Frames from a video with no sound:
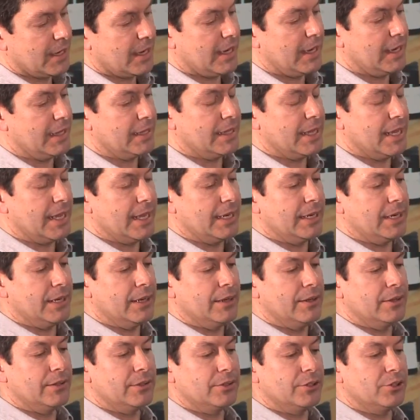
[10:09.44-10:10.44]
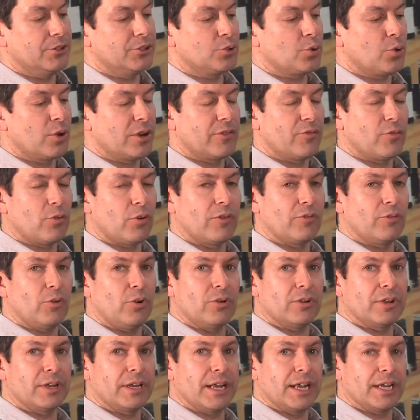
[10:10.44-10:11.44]
And then your
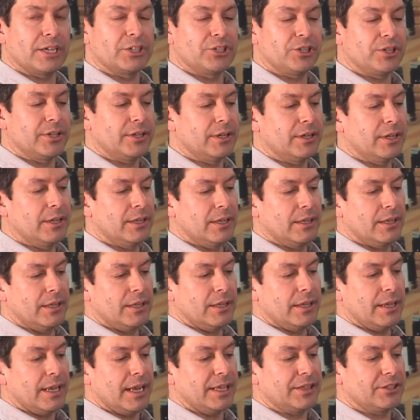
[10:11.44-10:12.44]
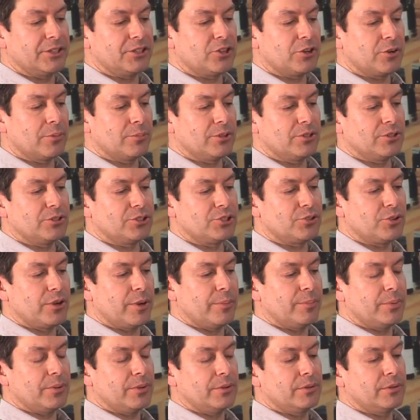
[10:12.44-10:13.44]
24-volt connection at the terminal
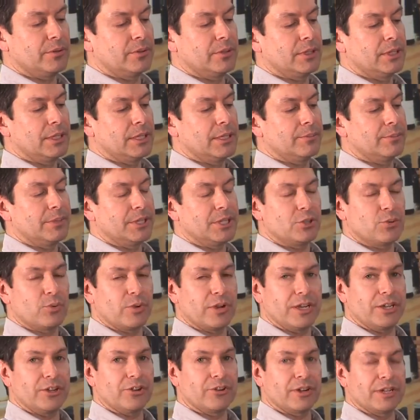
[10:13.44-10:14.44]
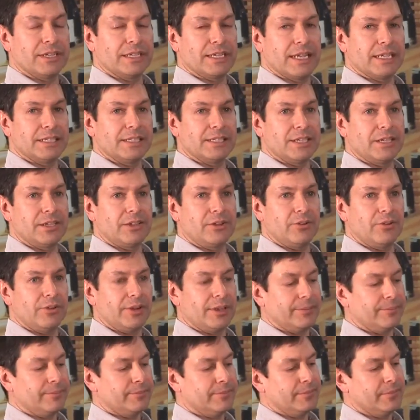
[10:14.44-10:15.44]
strip between your condensing
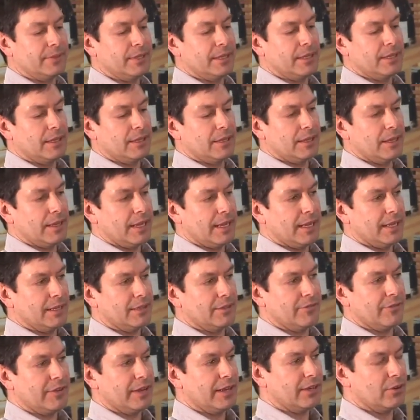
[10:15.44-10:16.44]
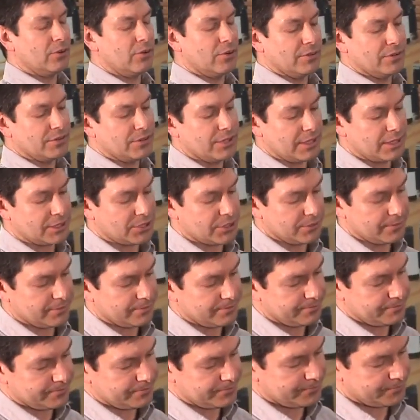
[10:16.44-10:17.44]
unit and the fan coil section.
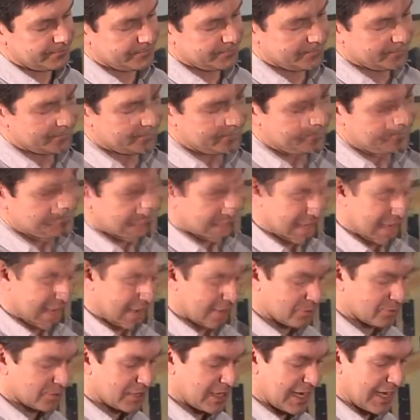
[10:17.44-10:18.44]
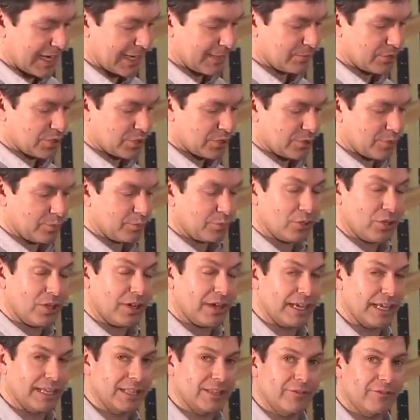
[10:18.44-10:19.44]
It's now time to
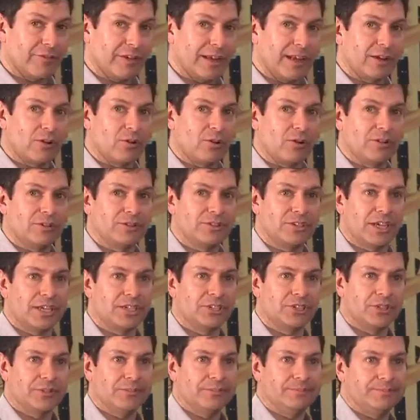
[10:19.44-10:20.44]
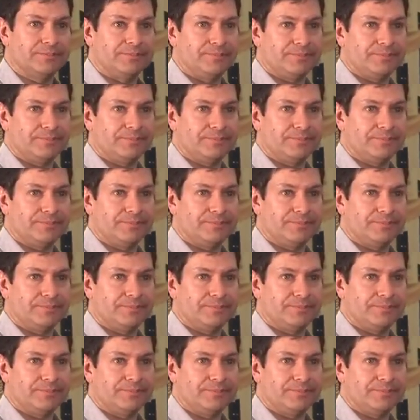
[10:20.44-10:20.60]
plug in the fan coil section